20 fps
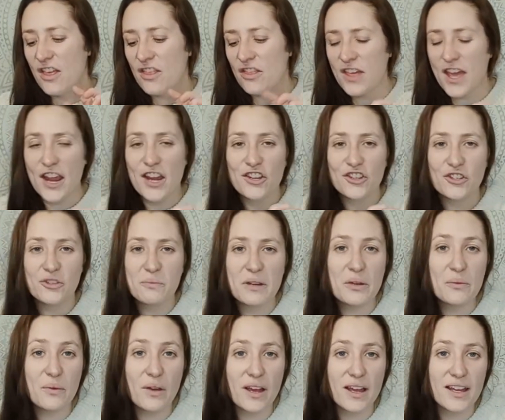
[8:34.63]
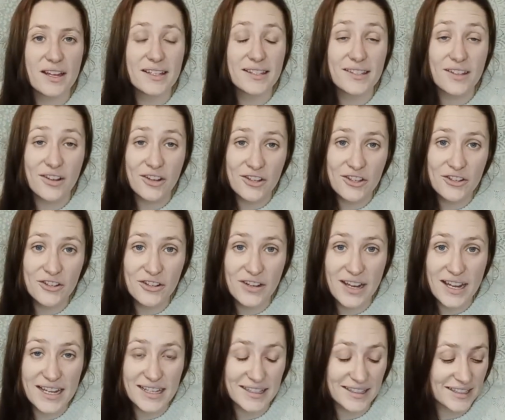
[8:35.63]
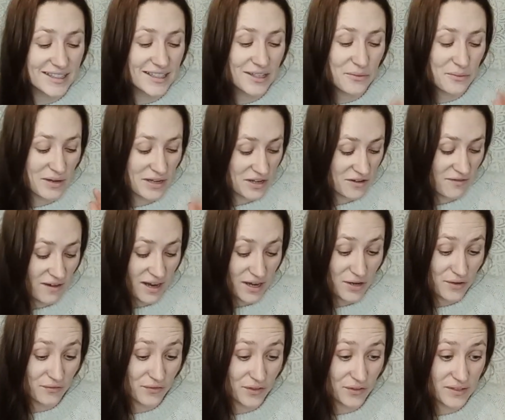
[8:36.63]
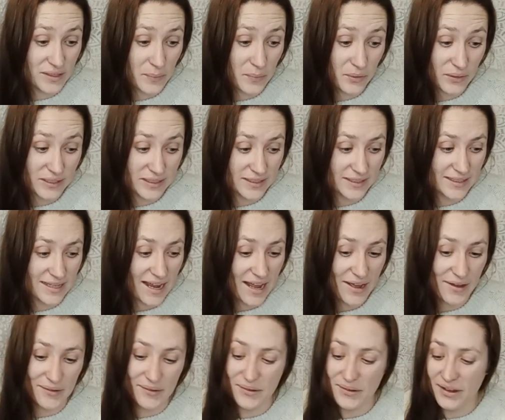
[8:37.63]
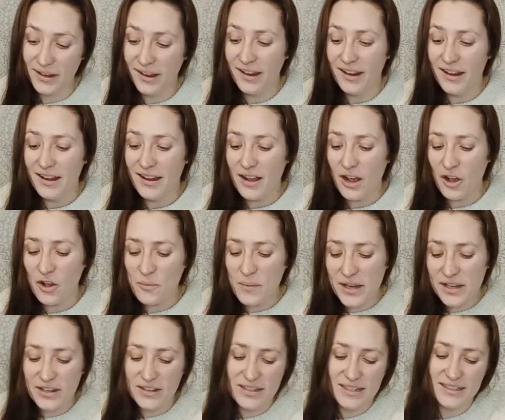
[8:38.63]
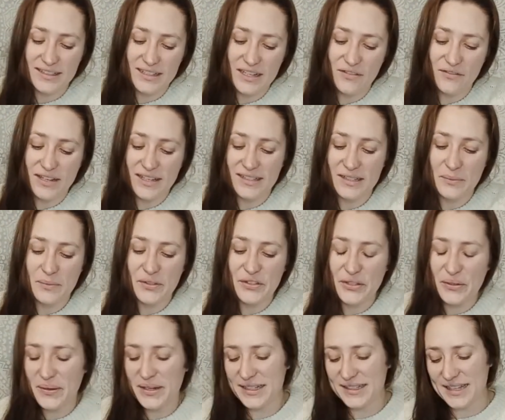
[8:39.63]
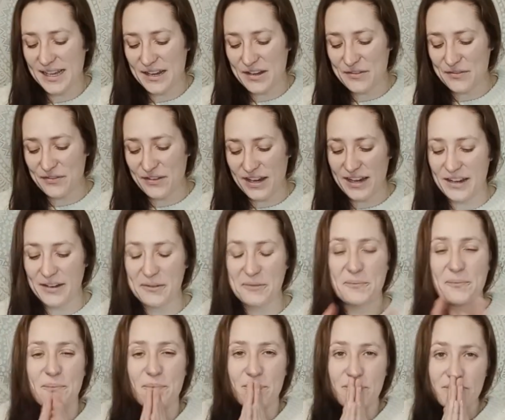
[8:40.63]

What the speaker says: They should be words on your list when you write your 50 points down. Oh my goodness, lovelies. I'm so excited for you.